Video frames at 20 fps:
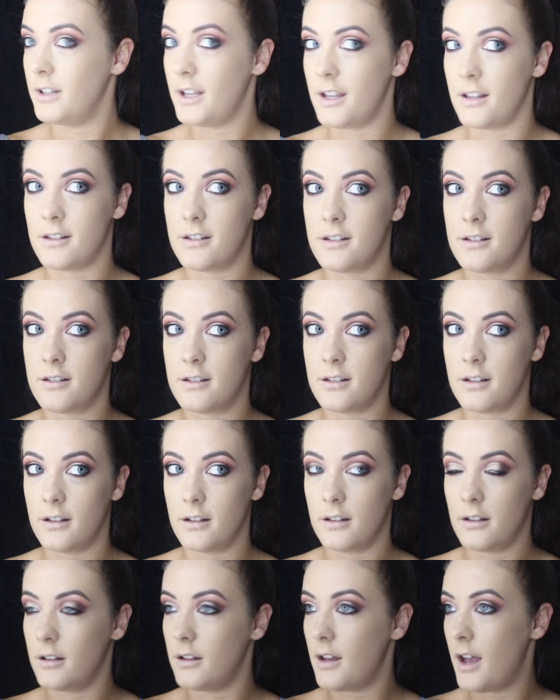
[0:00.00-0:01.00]
It's
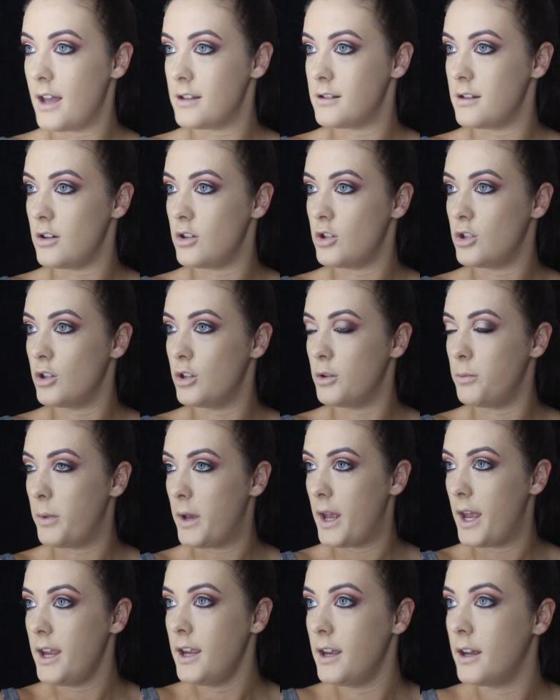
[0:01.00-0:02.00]
as it should
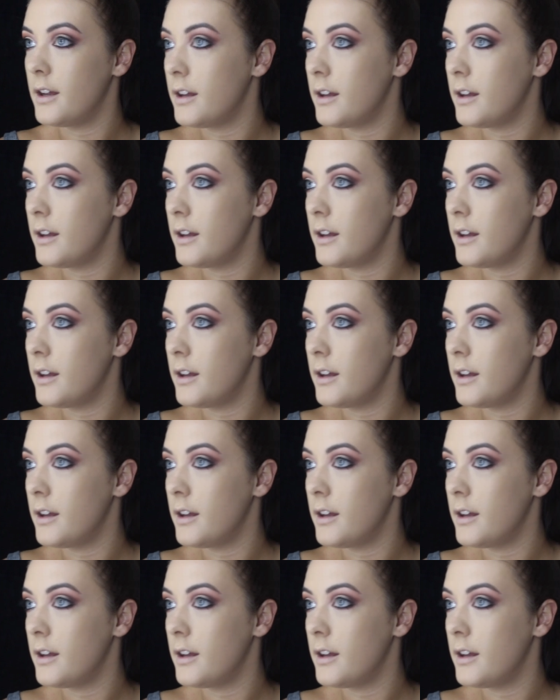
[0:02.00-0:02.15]
be.